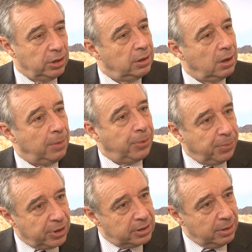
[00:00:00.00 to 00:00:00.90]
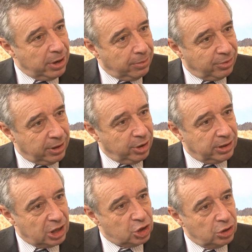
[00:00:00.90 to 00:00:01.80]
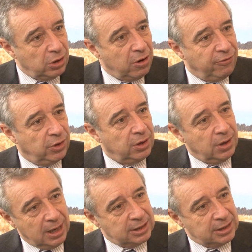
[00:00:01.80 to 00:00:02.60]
and the appropriate implementation of the